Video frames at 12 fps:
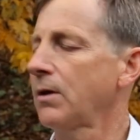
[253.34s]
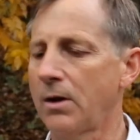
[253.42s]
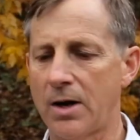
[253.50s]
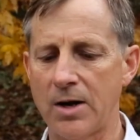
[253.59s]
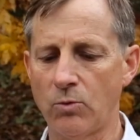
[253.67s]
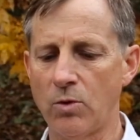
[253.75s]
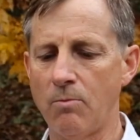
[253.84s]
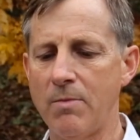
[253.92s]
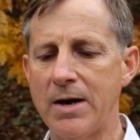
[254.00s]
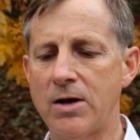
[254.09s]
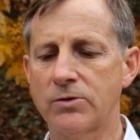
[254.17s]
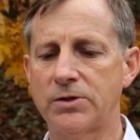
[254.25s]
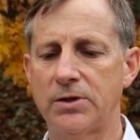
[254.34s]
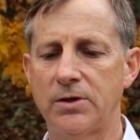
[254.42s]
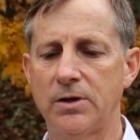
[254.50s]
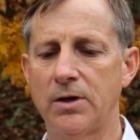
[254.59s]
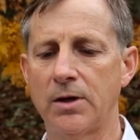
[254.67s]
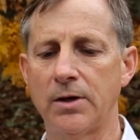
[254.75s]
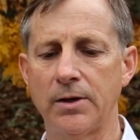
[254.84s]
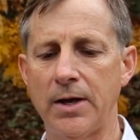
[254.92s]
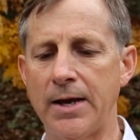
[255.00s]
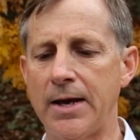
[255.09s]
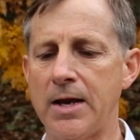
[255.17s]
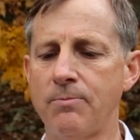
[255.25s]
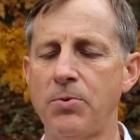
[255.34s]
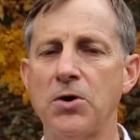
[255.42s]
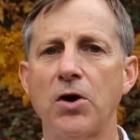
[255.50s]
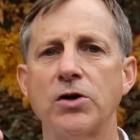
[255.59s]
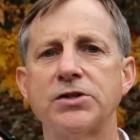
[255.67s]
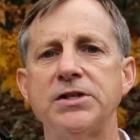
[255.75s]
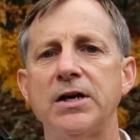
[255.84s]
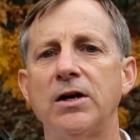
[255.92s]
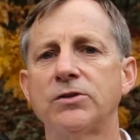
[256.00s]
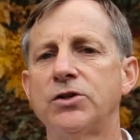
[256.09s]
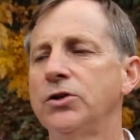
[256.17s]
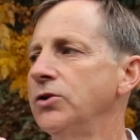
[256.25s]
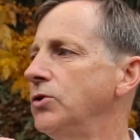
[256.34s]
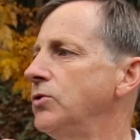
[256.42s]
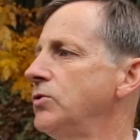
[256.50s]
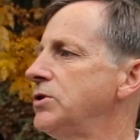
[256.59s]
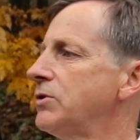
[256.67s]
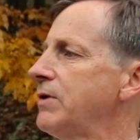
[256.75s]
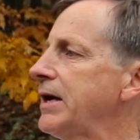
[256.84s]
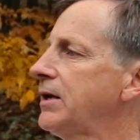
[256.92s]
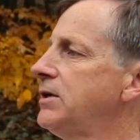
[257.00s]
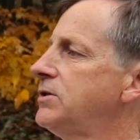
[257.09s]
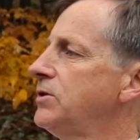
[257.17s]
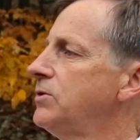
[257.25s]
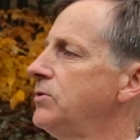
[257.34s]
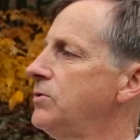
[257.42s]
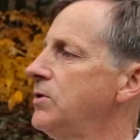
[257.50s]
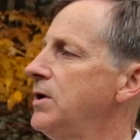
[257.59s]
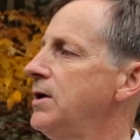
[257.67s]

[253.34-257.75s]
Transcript: I will mount uh, an M P R C L two directly to